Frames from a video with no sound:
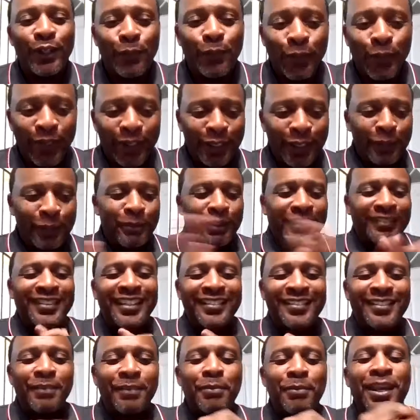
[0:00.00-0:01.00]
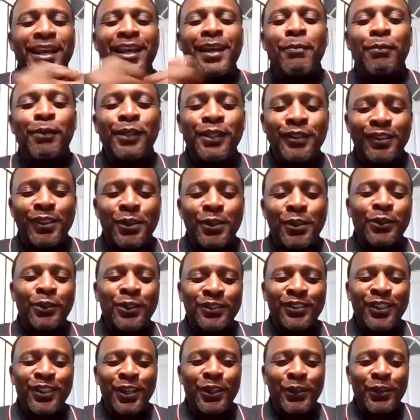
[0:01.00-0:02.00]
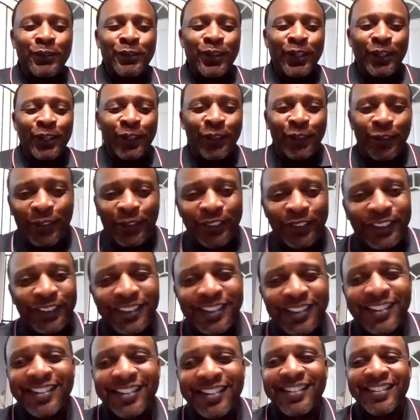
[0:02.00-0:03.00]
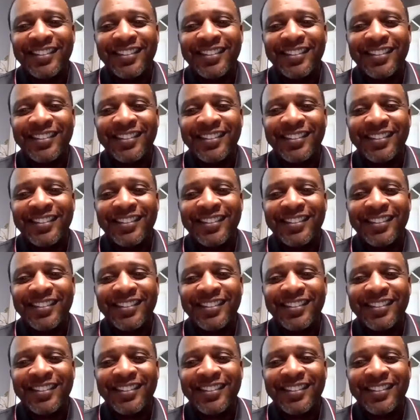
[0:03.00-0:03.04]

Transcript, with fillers: more than welcome. Let's get some ambulance owners on the road.